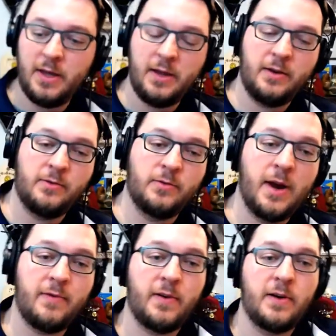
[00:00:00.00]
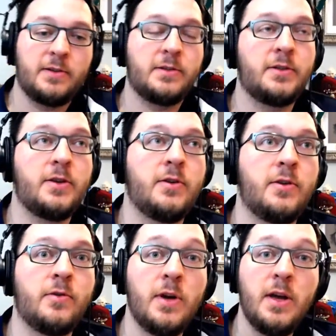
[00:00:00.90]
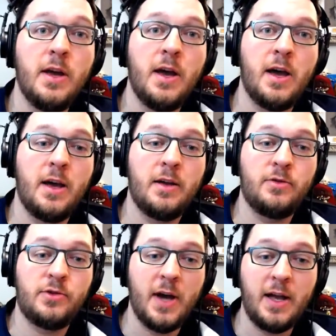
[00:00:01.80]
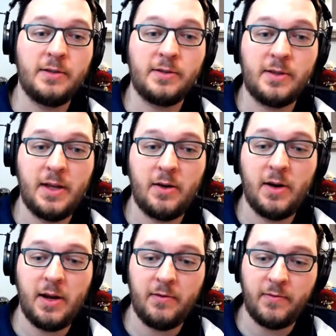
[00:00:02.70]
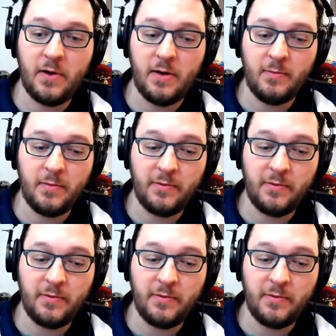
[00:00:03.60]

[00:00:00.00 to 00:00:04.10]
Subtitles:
in reference to John's theory from